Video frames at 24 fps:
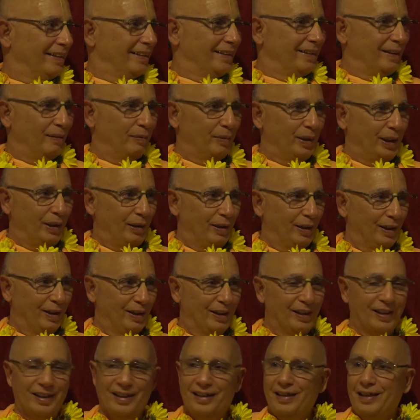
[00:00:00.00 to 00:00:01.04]
Somebody
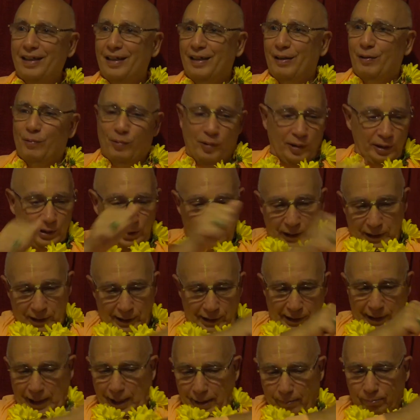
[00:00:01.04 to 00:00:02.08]
wants to
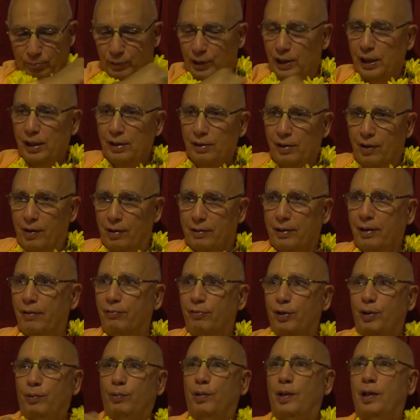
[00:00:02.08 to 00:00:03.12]
stamp T-Lock
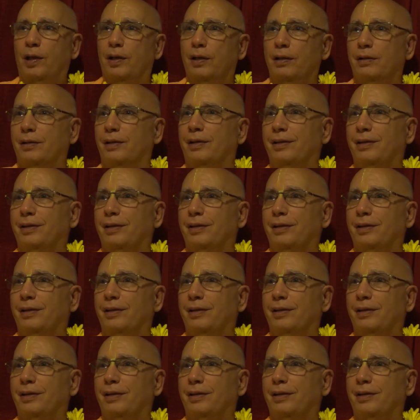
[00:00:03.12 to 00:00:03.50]
everywhere.